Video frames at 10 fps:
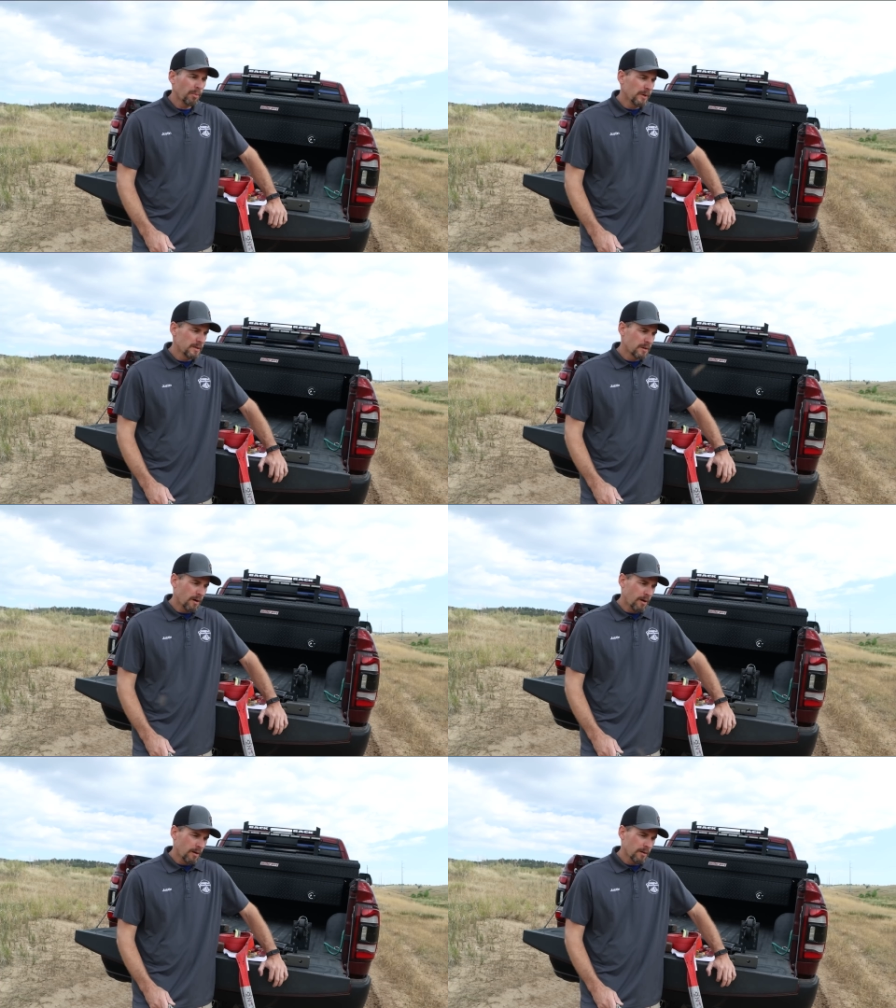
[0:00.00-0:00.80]
Please
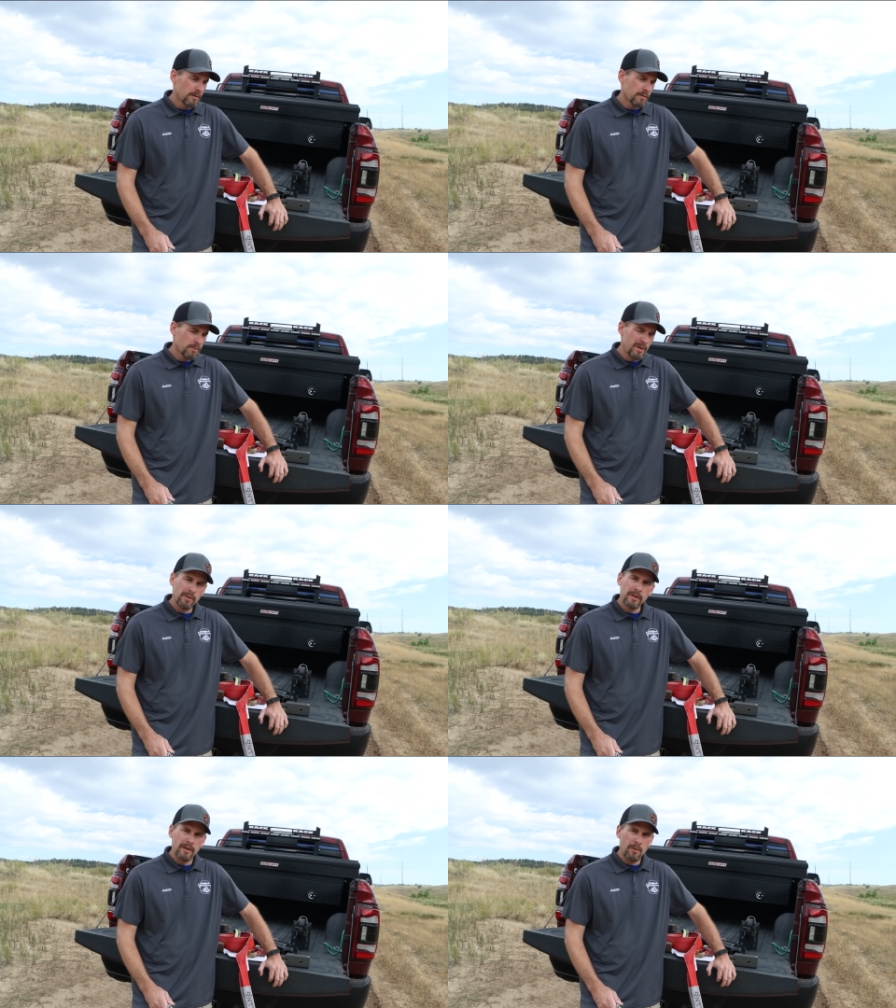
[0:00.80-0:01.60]
call
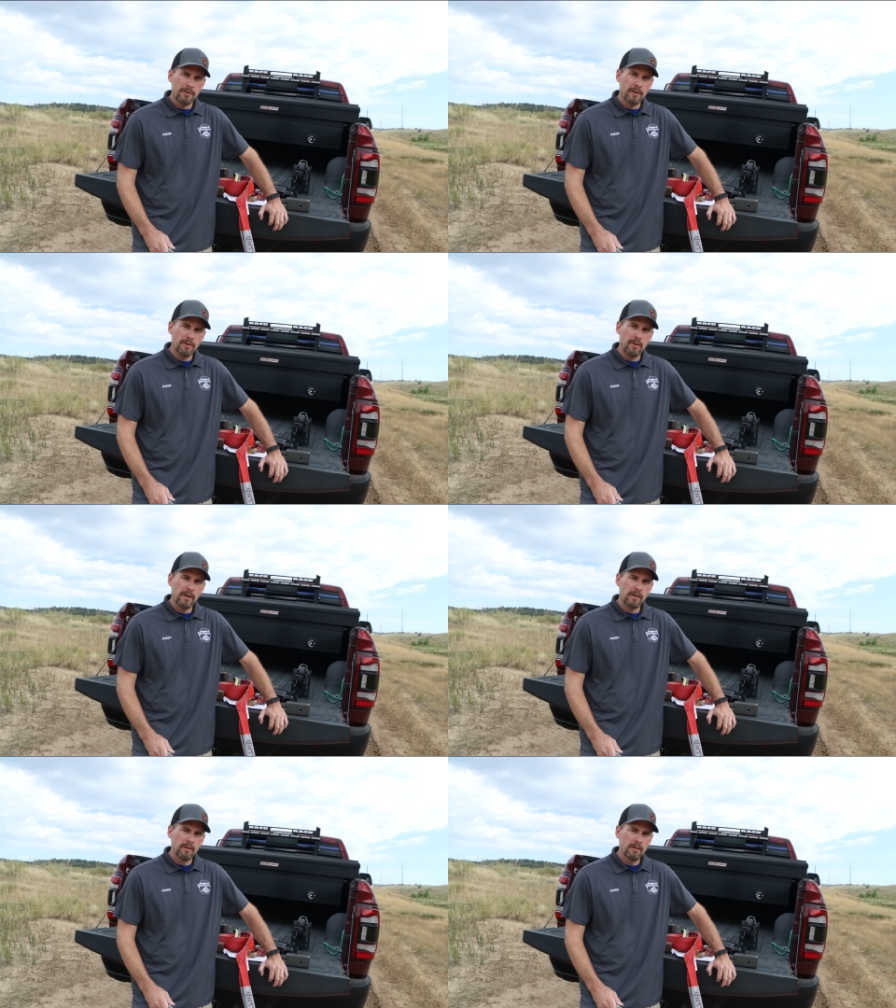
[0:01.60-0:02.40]
people that know what they're
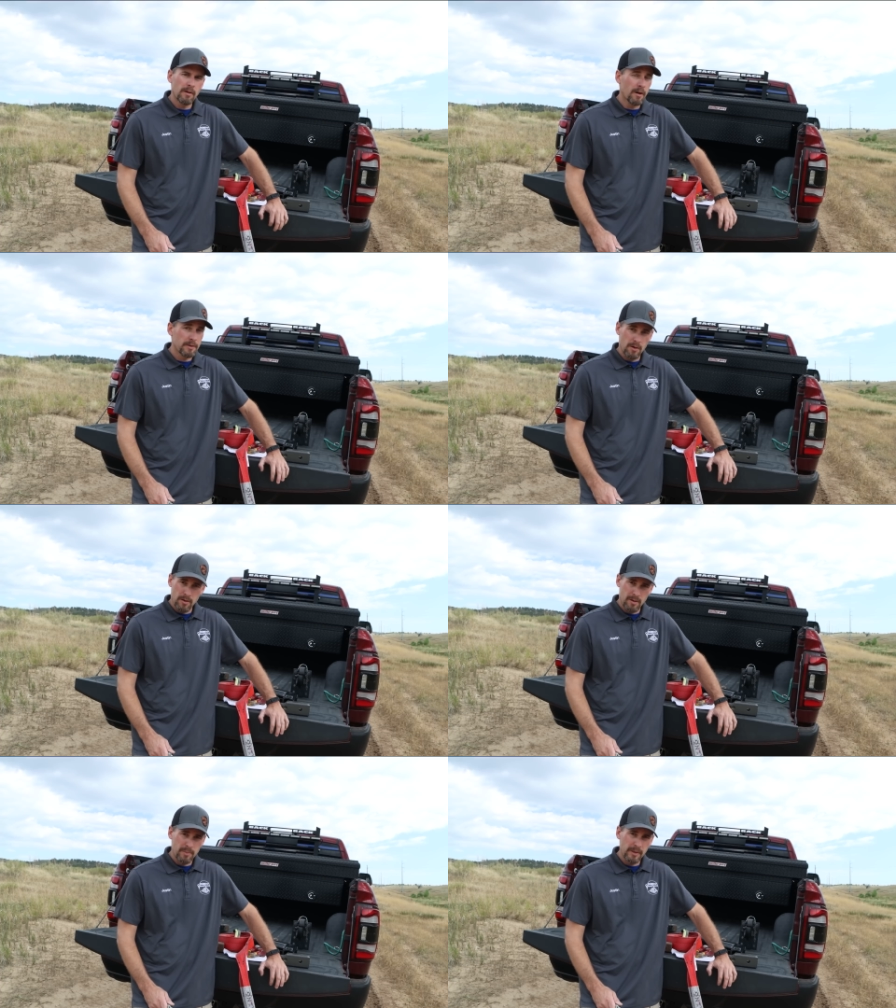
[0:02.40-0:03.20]
doing. Call
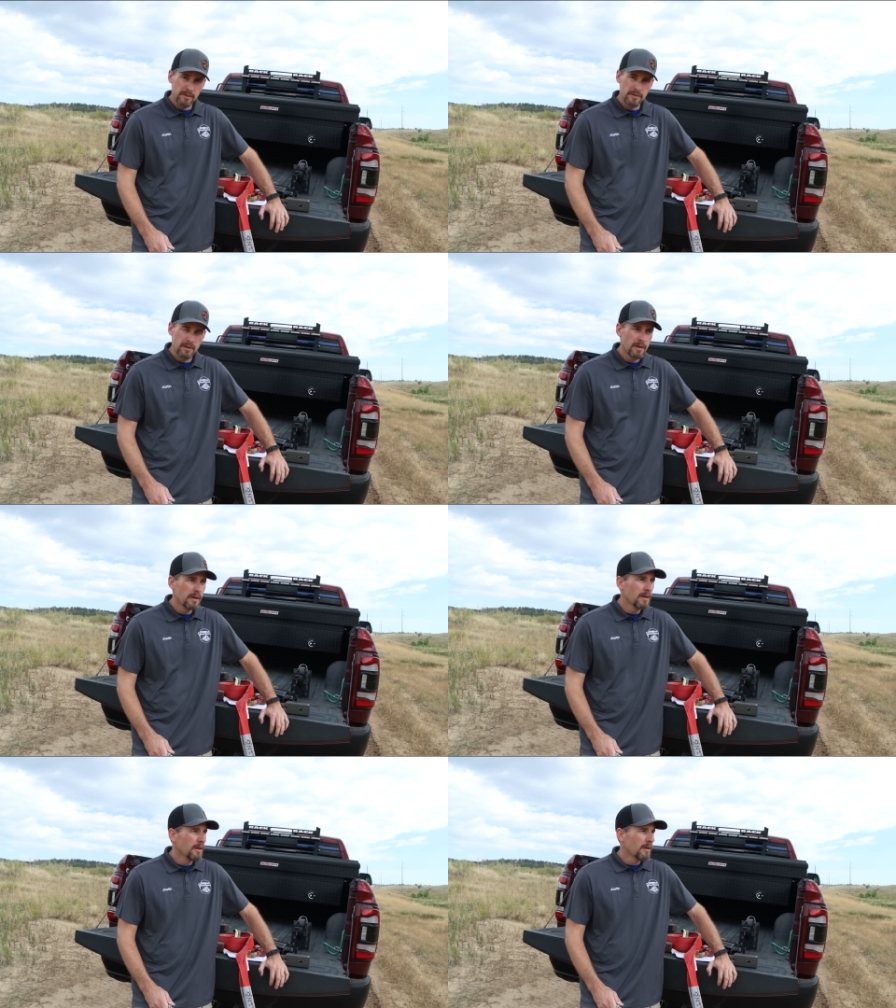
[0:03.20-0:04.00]
tow companies.
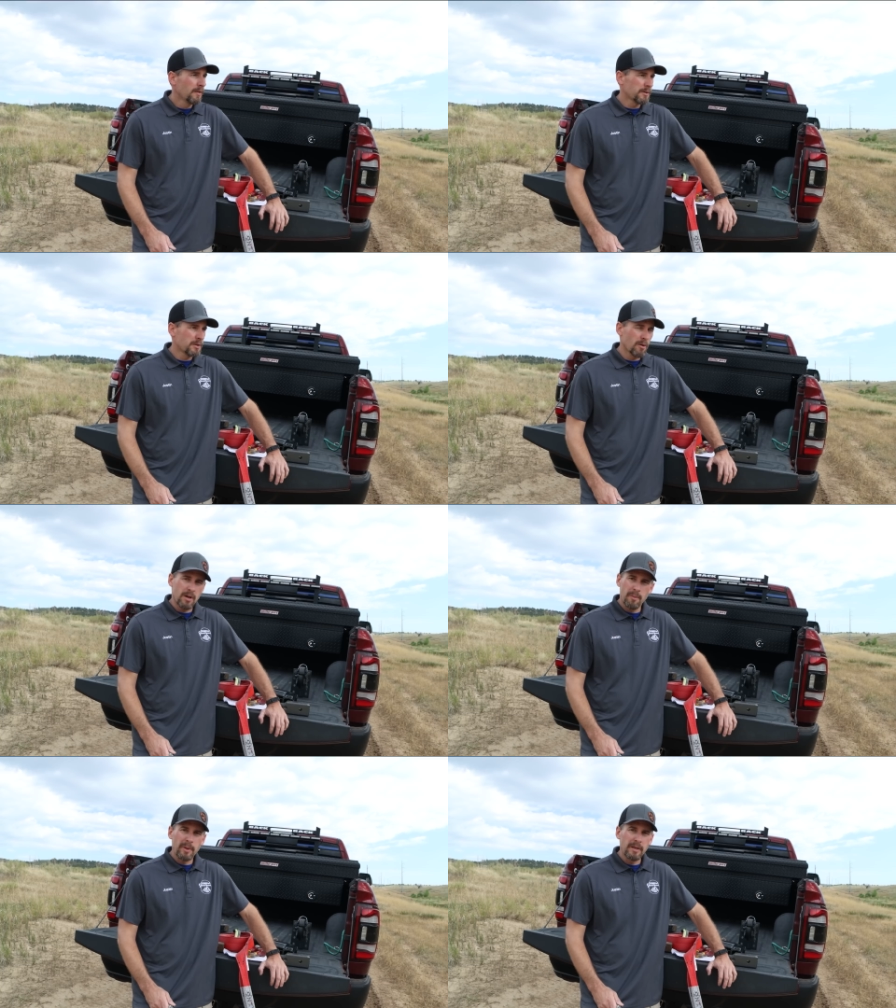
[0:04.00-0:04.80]
There's tow
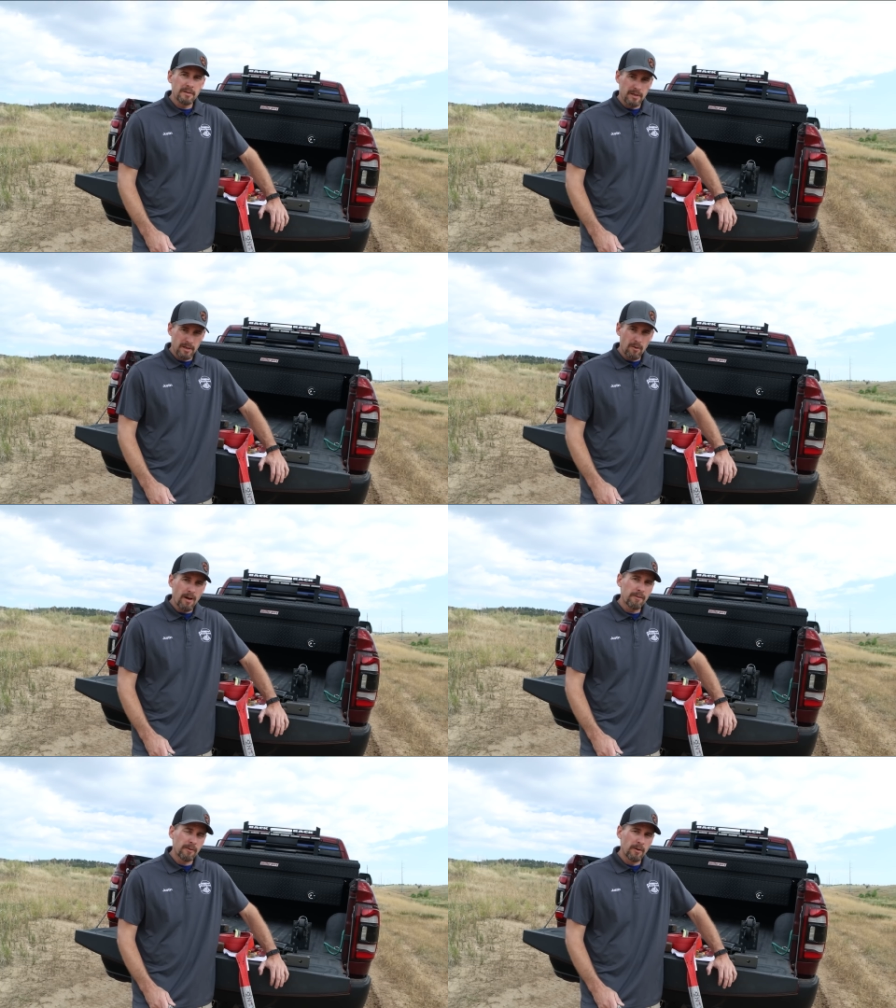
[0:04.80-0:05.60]
companies that go
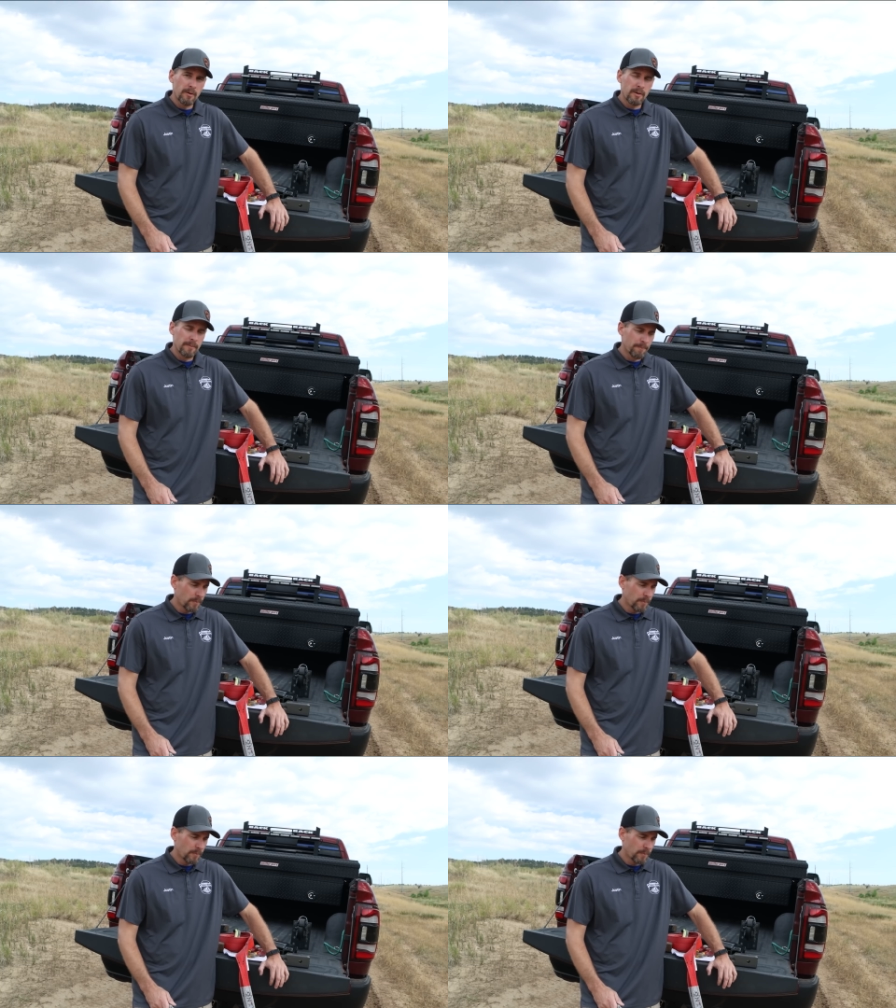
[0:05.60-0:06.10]
off-road.